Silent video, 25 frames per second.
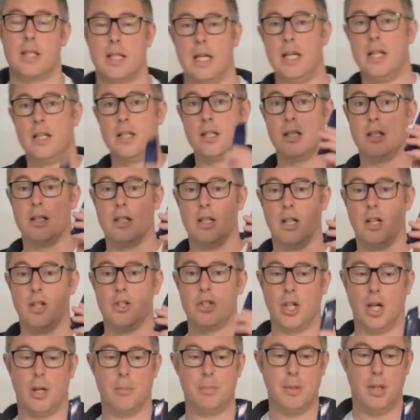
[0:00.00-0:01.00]
to need a
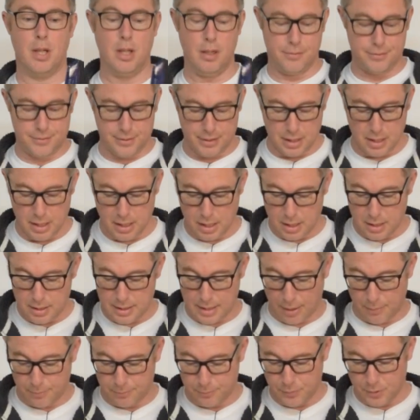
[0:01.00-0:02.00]
sharp knife.
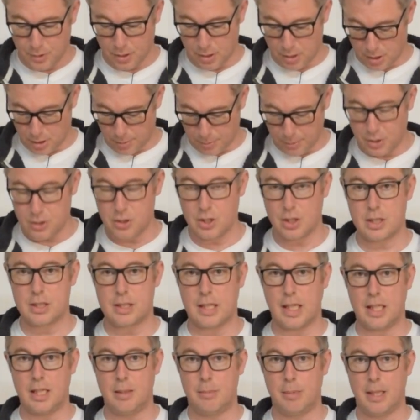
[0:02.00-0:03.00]
Now, I'm using a
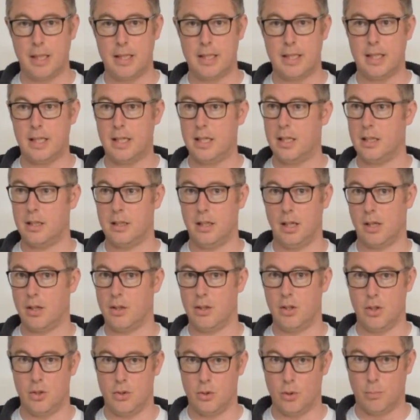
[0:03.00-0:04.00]
Stanley blade here. You
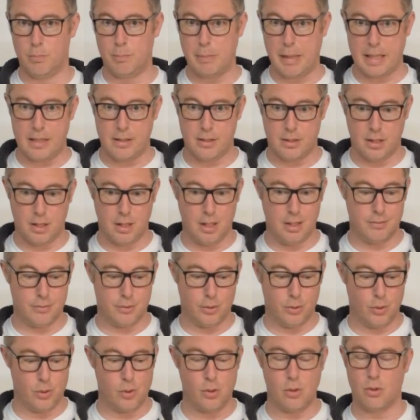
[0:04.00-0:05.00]
can use your pen knife
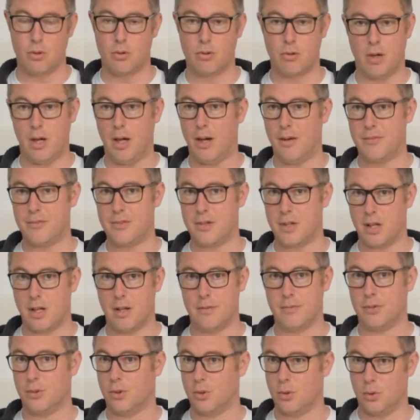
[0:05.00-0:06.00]
or your craft
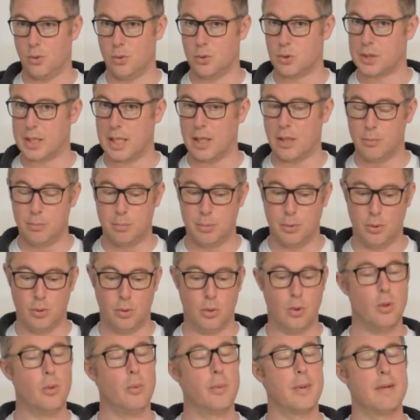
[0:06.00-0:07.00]
knife or your
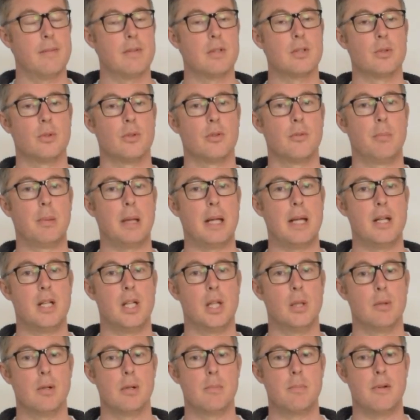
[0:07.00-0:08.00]
scalpel or whatever sort of blade
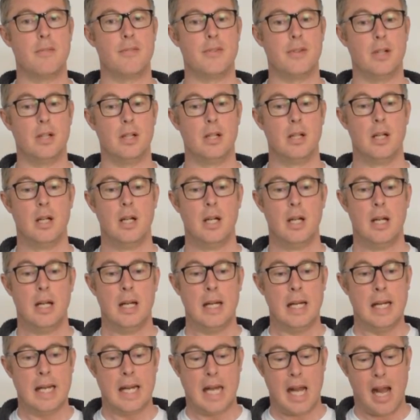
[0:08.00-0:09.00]
you would prefer.
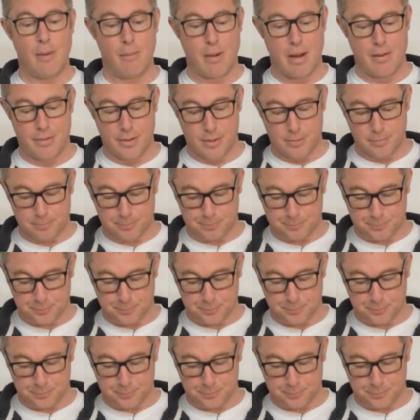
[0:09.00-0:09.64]
However,